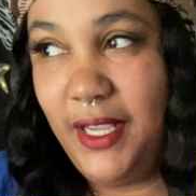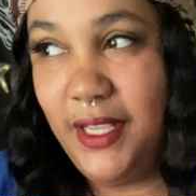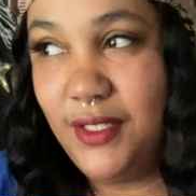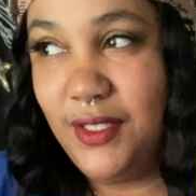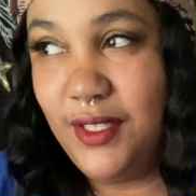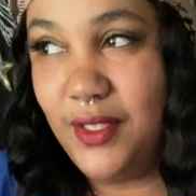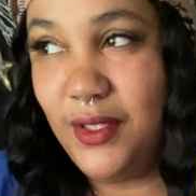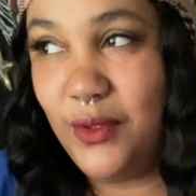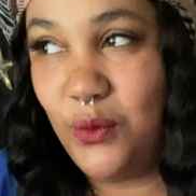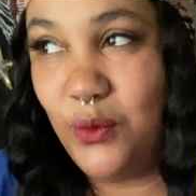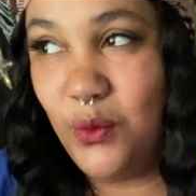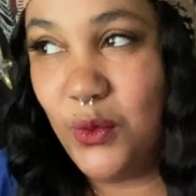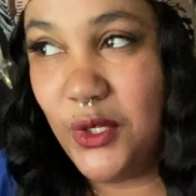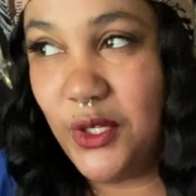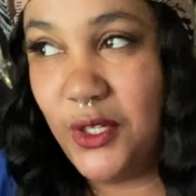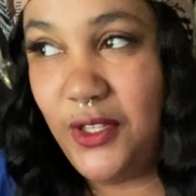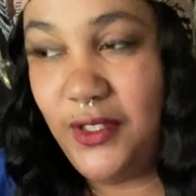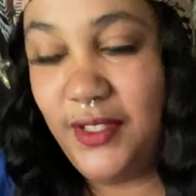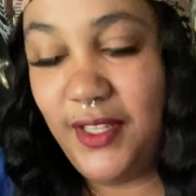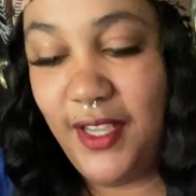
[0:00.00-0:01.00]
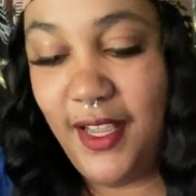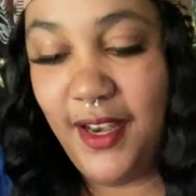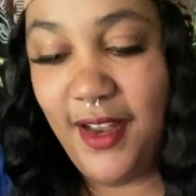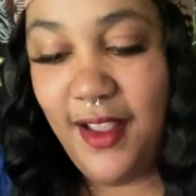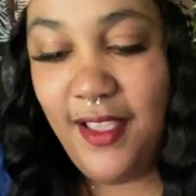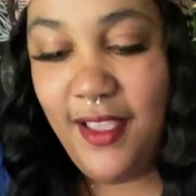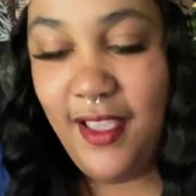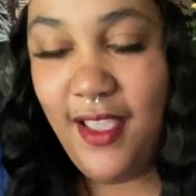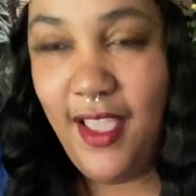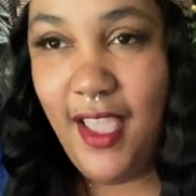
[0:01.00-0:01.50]
into the world, and
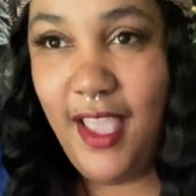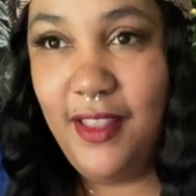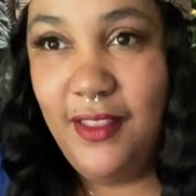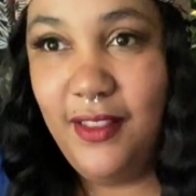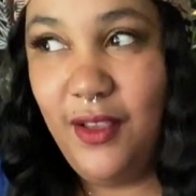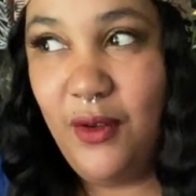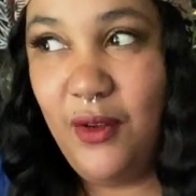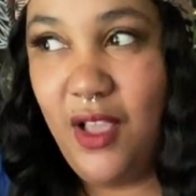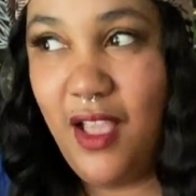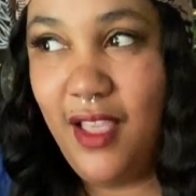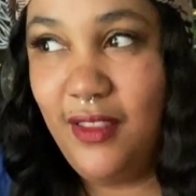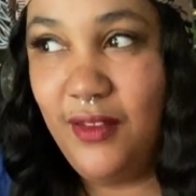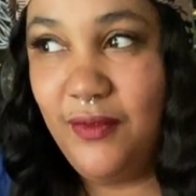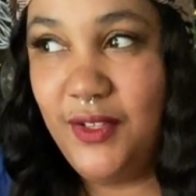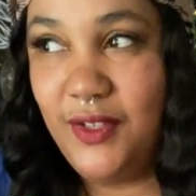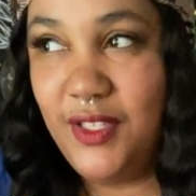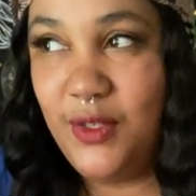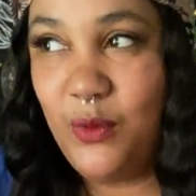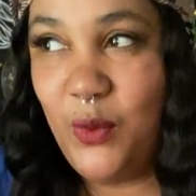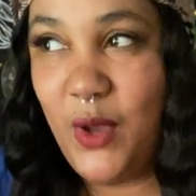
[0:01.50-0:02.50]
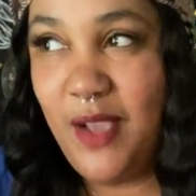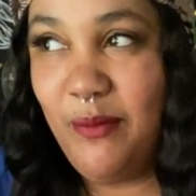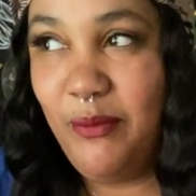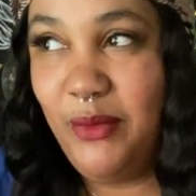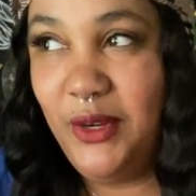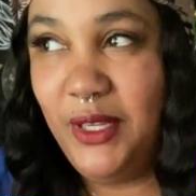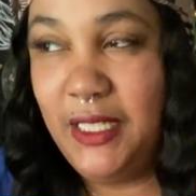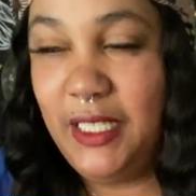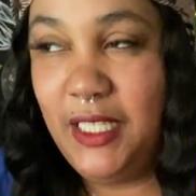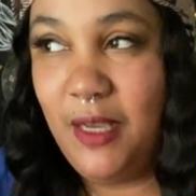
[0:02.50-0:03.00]
the reason why I'm
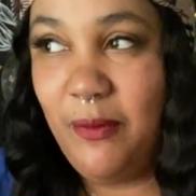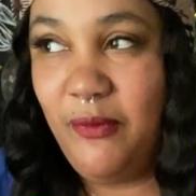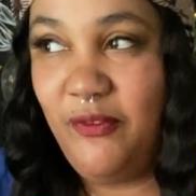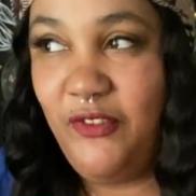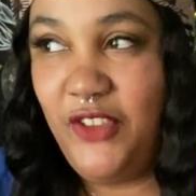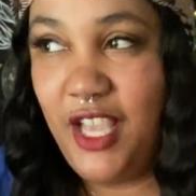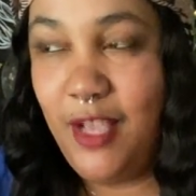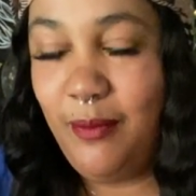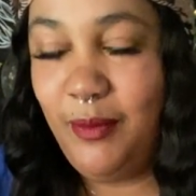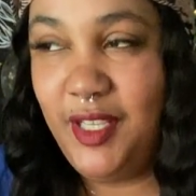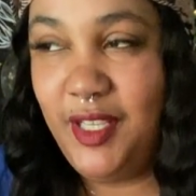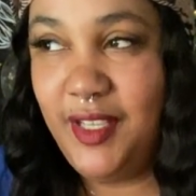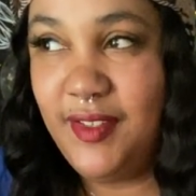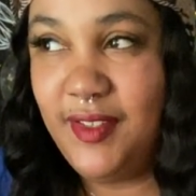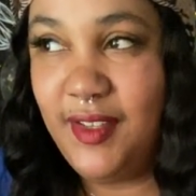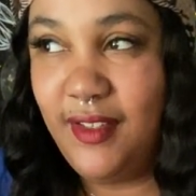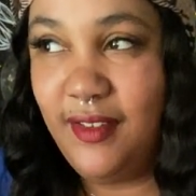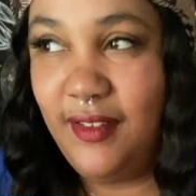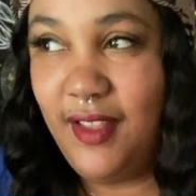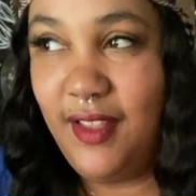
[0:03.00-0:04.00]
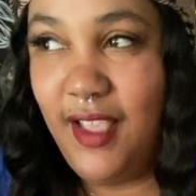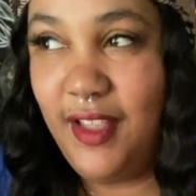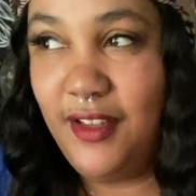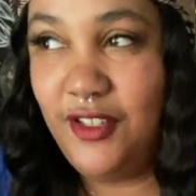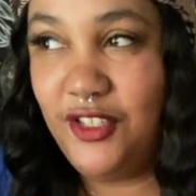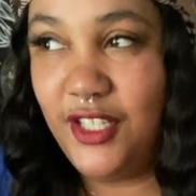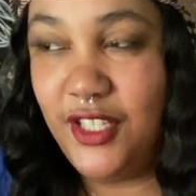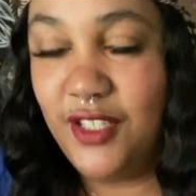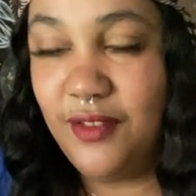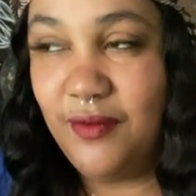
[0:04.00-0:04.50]
bringing up families and
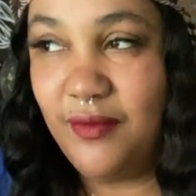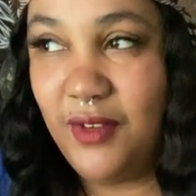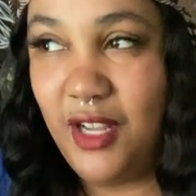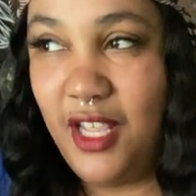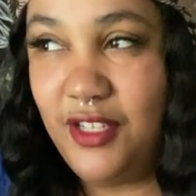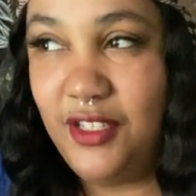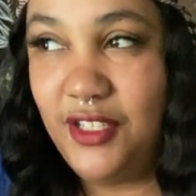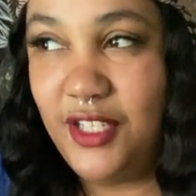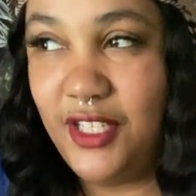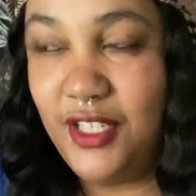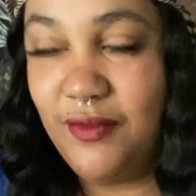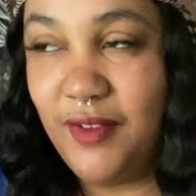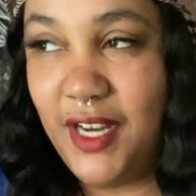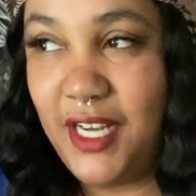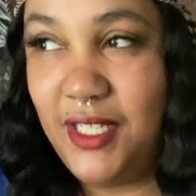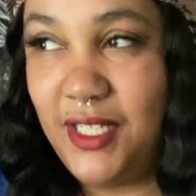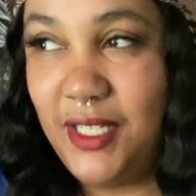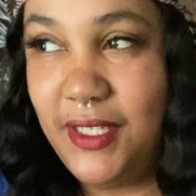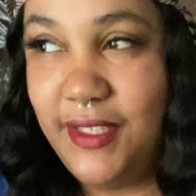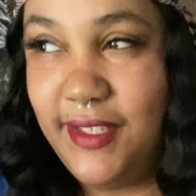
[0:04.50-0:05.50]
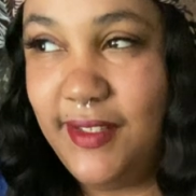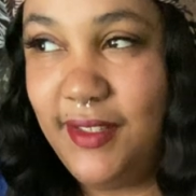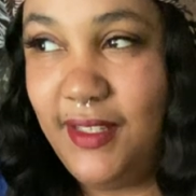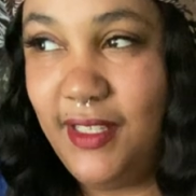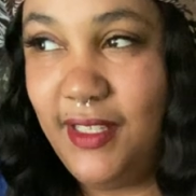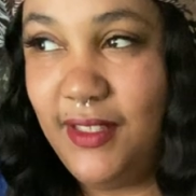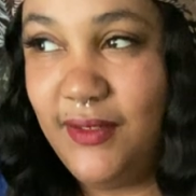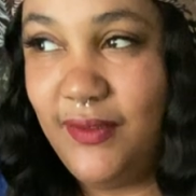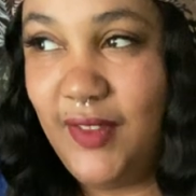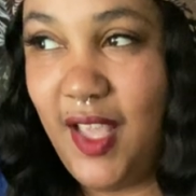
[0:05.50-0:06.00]
generations and
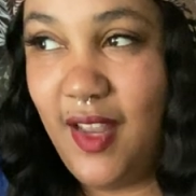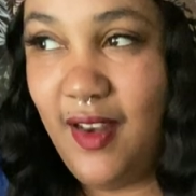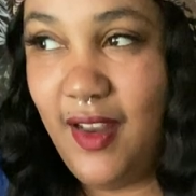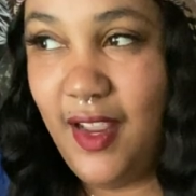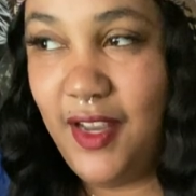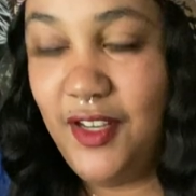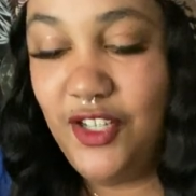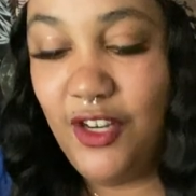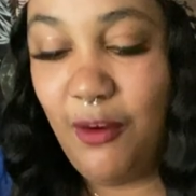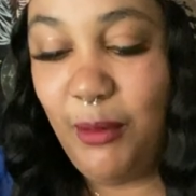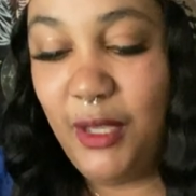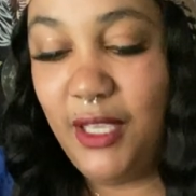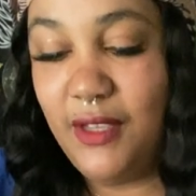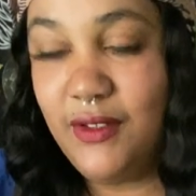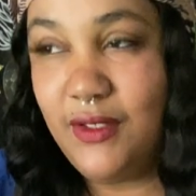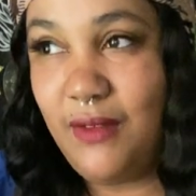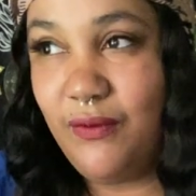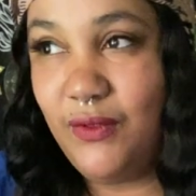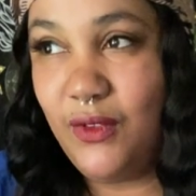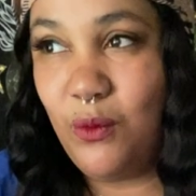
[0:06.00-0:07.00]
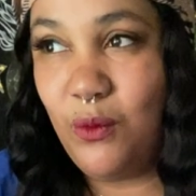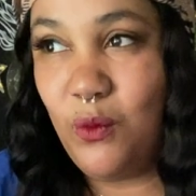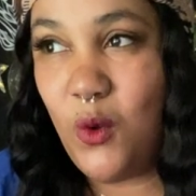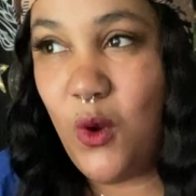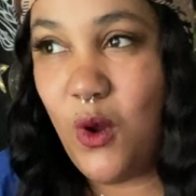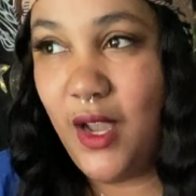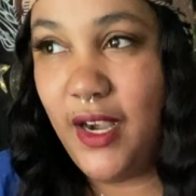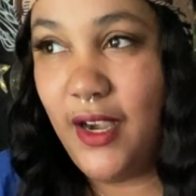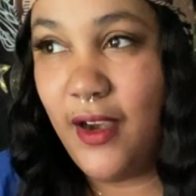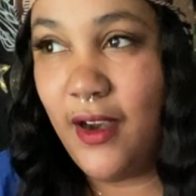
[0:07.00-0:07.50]
things of that nature, because of the
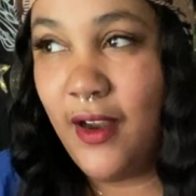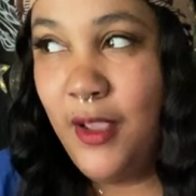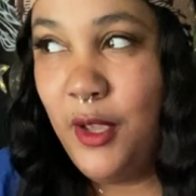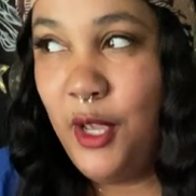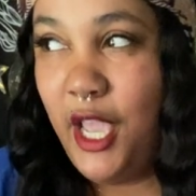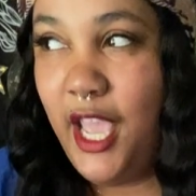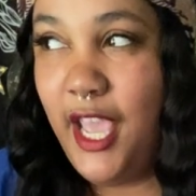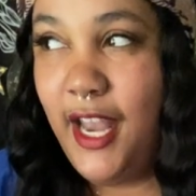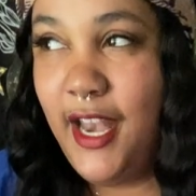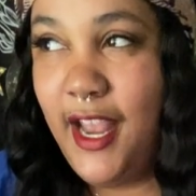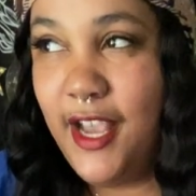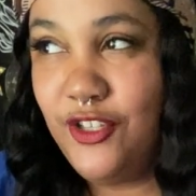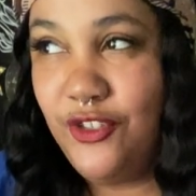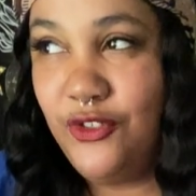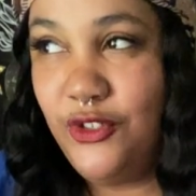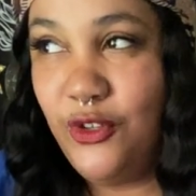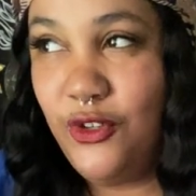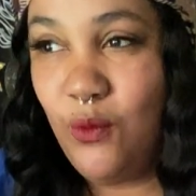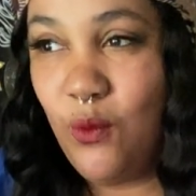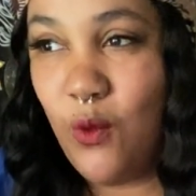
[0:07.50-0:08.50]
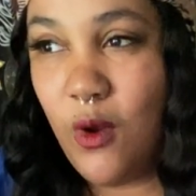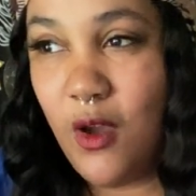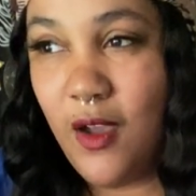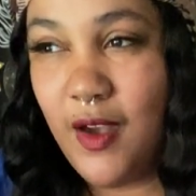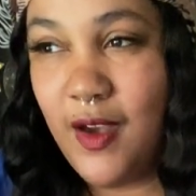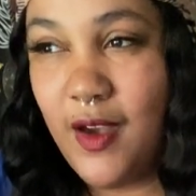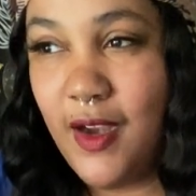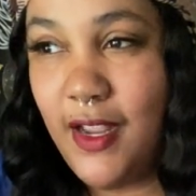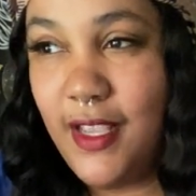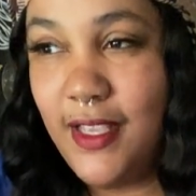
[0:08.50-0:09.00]
water. And as you know,
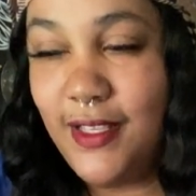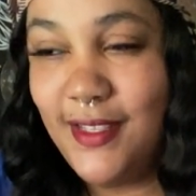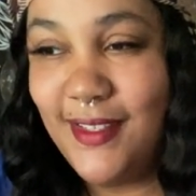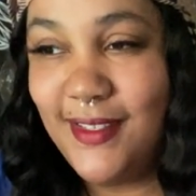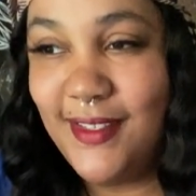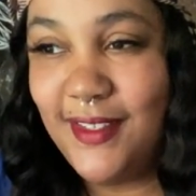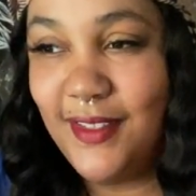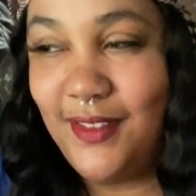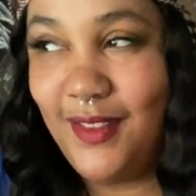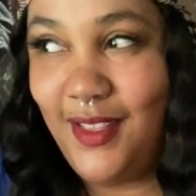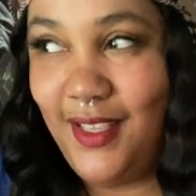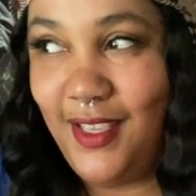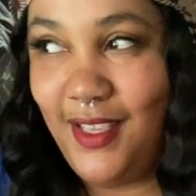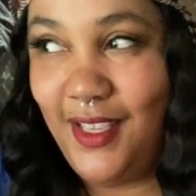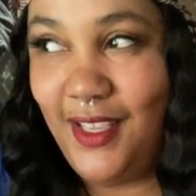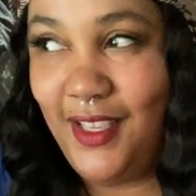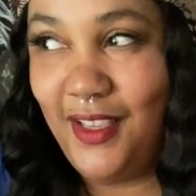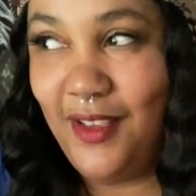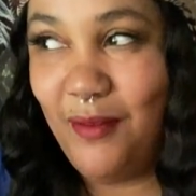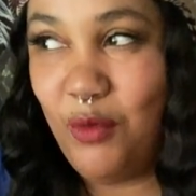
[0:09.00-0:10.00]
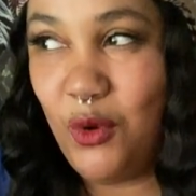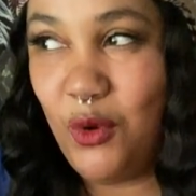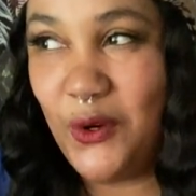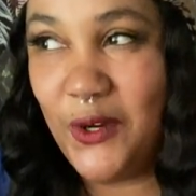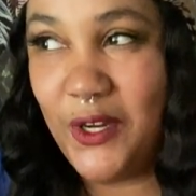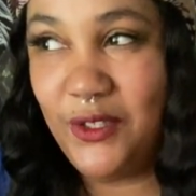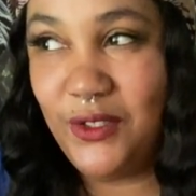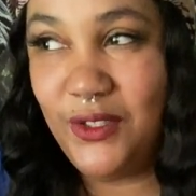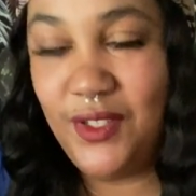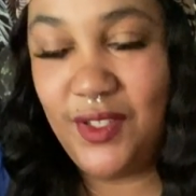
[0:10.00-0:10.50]
water is the
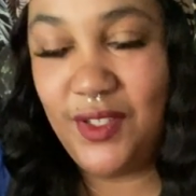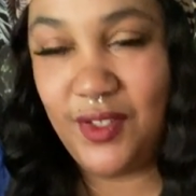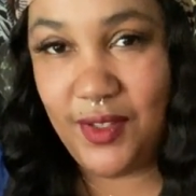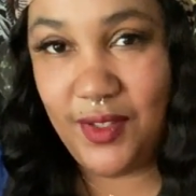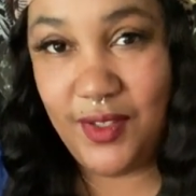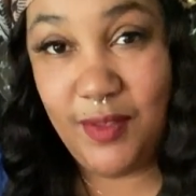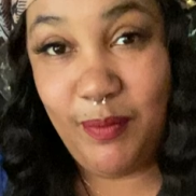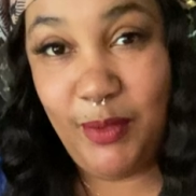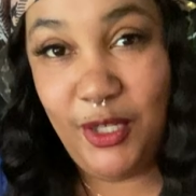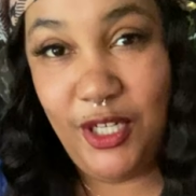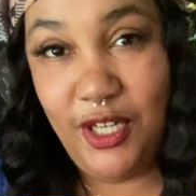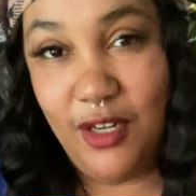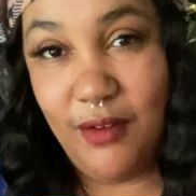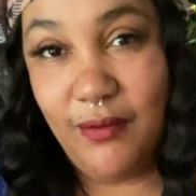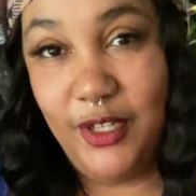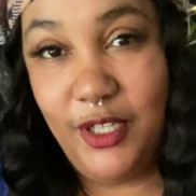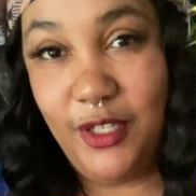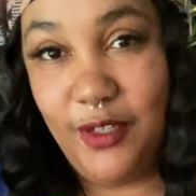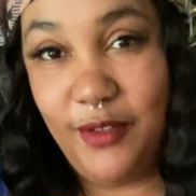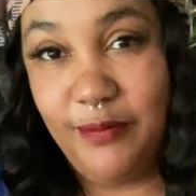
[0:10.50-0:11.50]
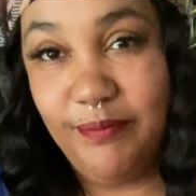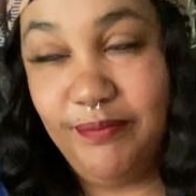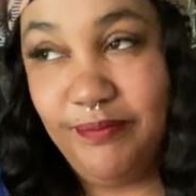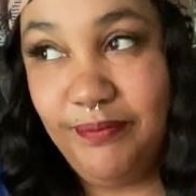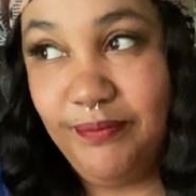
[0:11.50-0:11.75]
portal to the spirit realm.